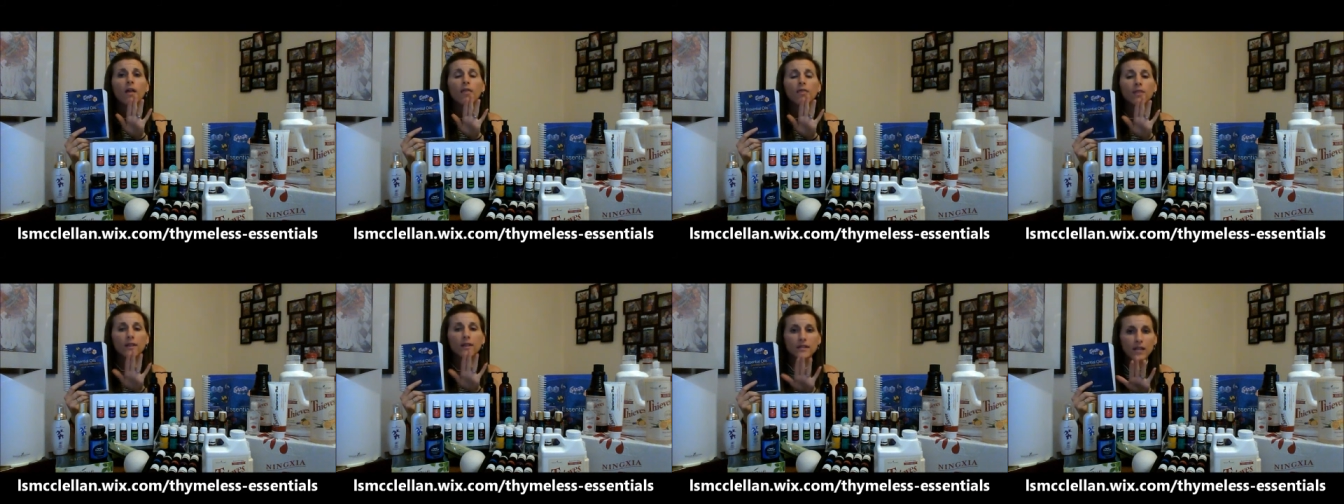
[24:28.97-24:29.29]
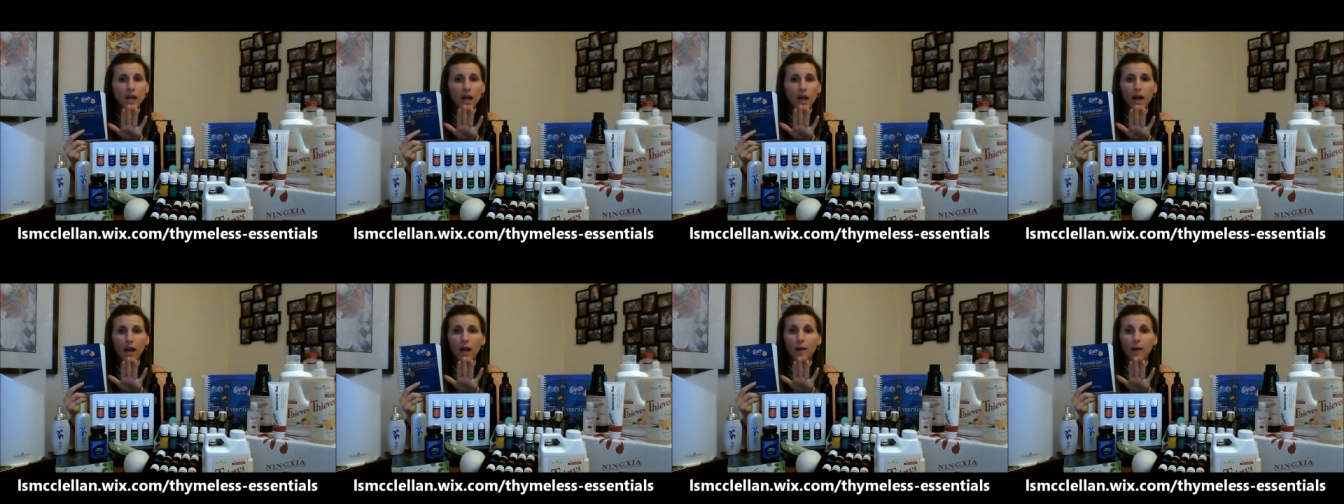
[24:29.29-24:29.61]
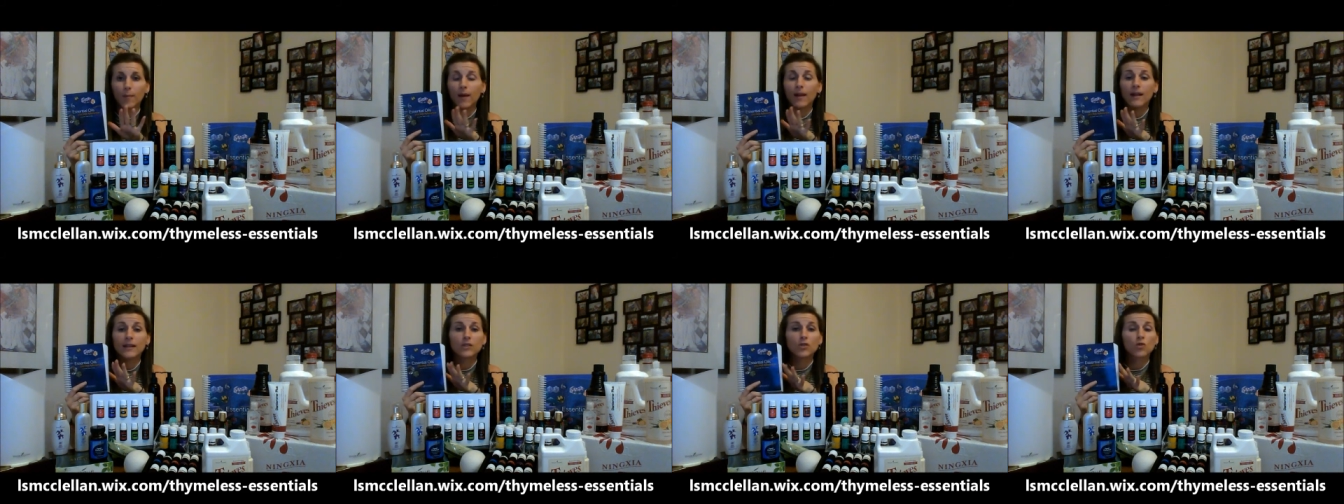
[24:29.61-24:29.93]
the
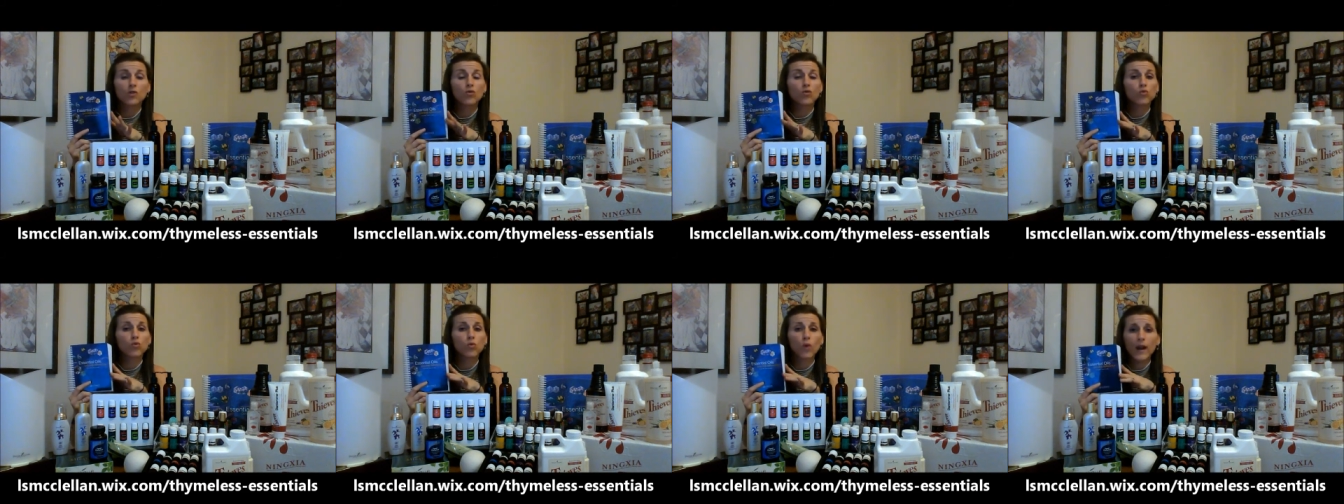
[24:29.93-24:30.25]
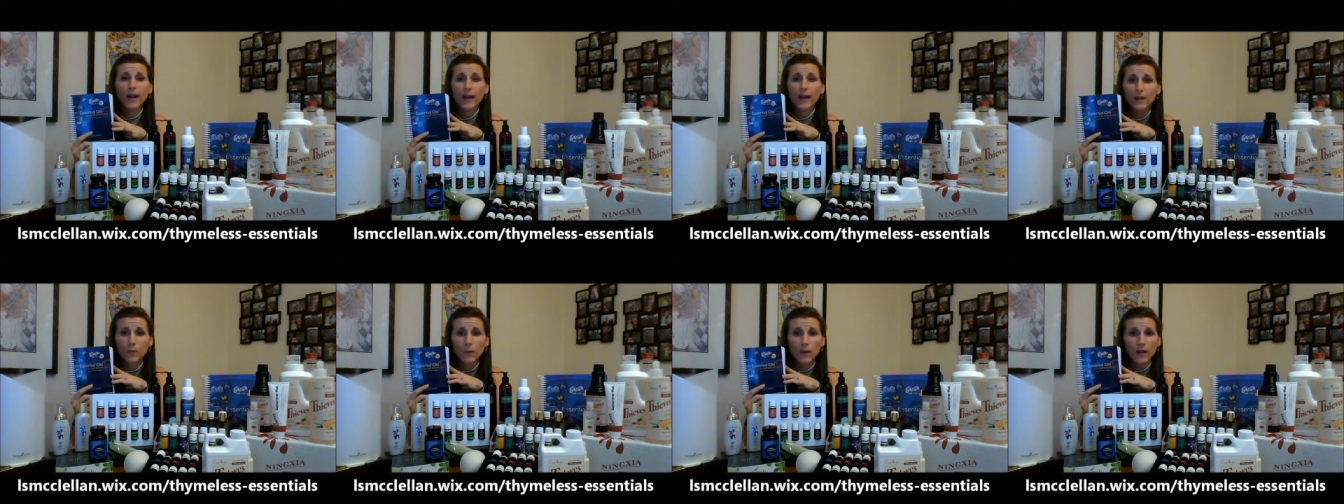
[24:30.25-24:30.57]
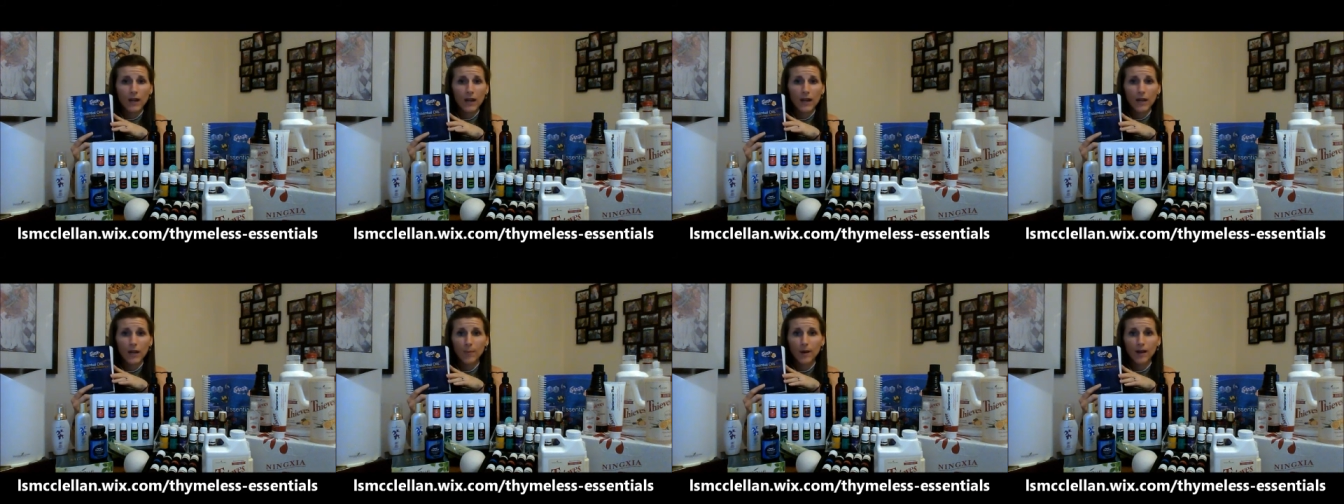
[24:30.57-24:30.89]
time. It's great when
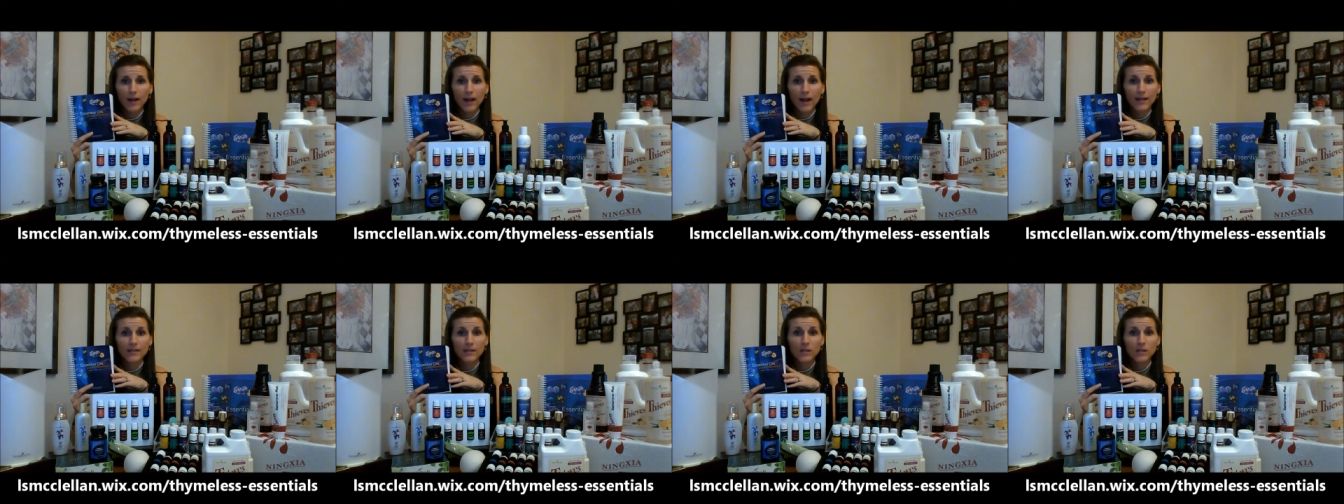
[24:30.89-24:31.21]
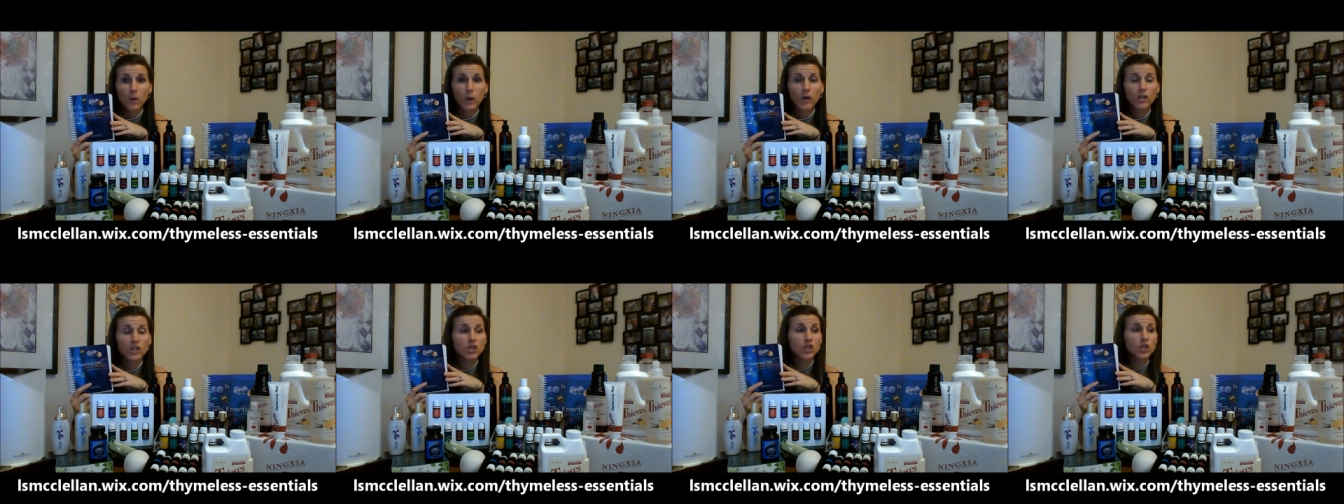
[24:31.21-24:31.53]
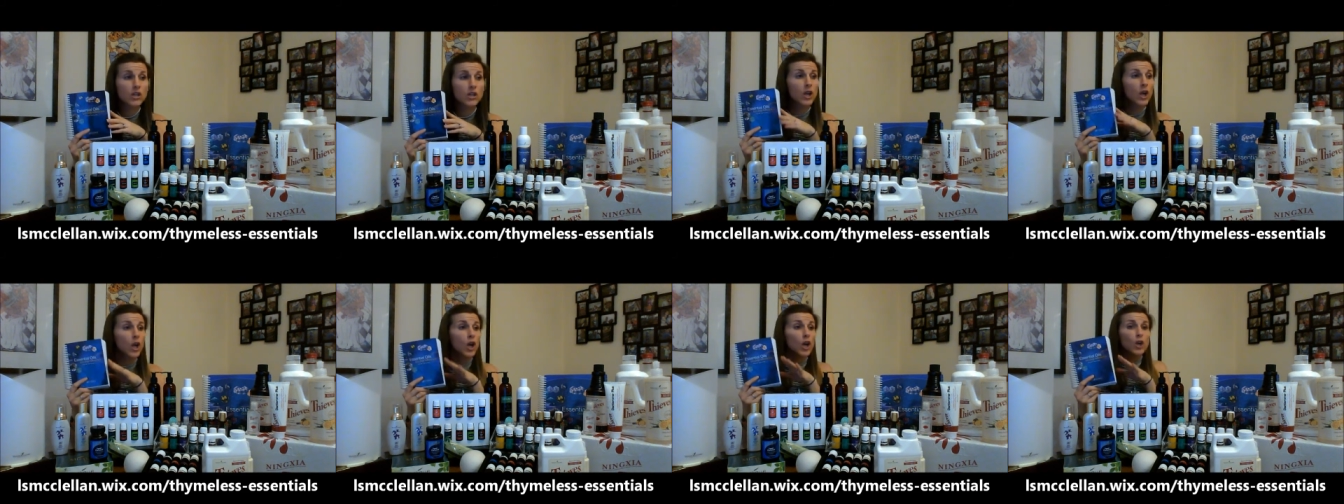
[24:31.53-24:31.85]
anybody has a
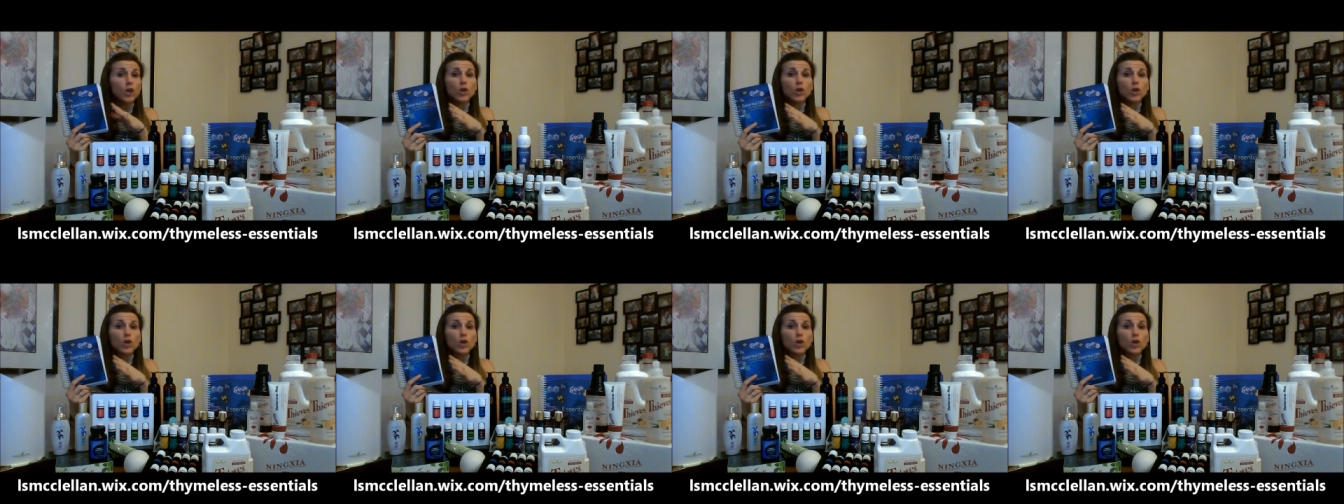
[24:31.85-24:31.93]
question.